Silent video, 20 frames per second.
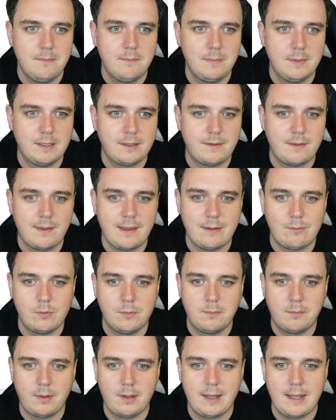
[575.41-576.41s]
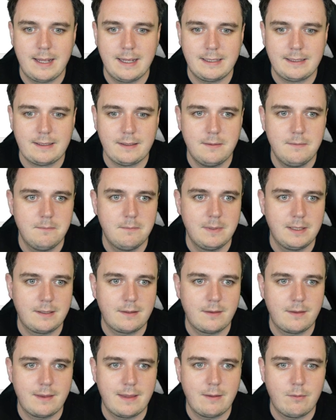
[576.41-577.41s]
make that one black, make
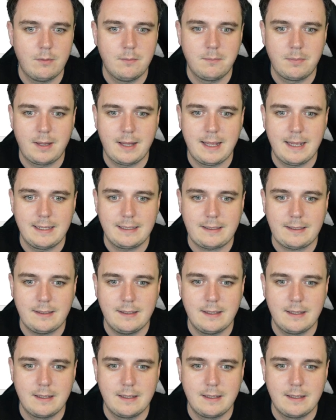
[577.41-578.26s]
that one black,